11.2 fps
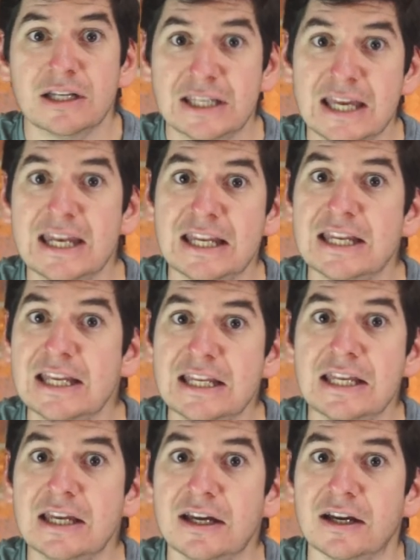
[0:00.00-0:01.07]
Get it
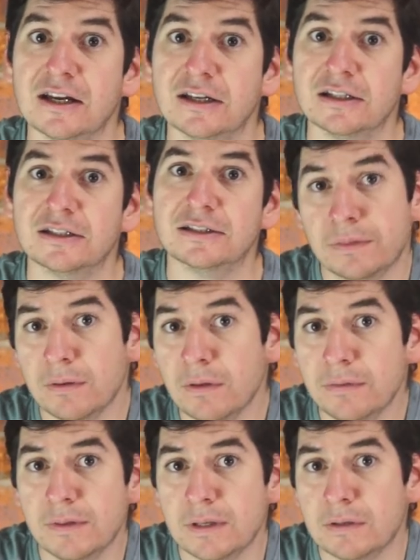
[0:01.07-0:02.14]
India. The
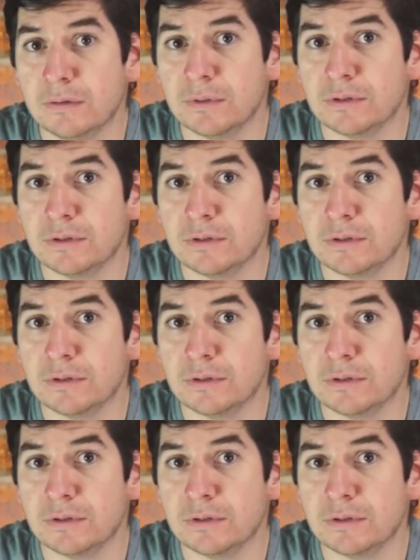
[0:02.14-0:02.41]
third thing you could